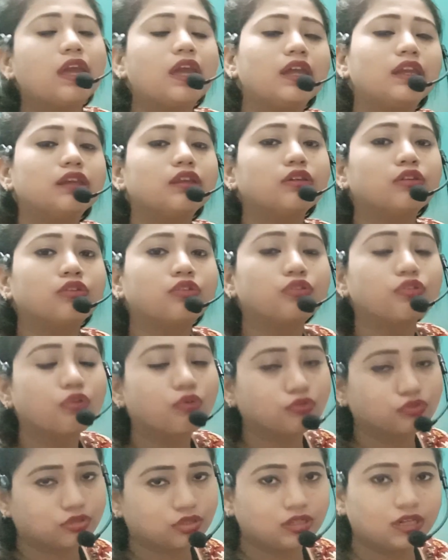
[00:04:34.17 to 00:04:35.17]
in
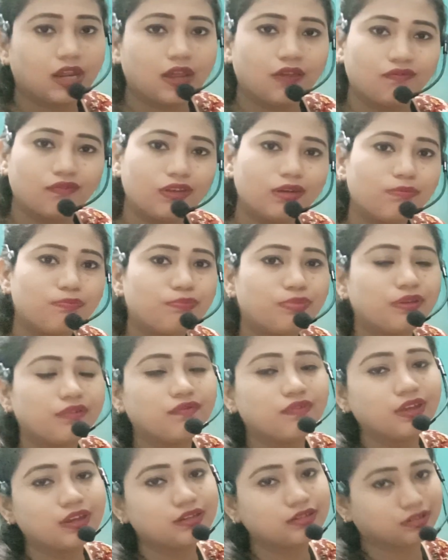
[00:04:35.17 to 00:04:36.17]
growth. They will
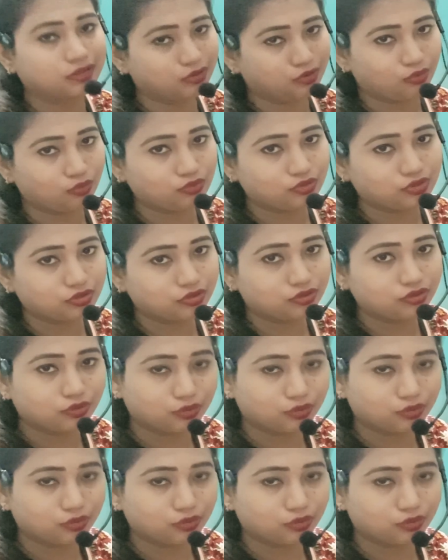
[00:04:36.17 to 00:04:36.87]
prevent growth.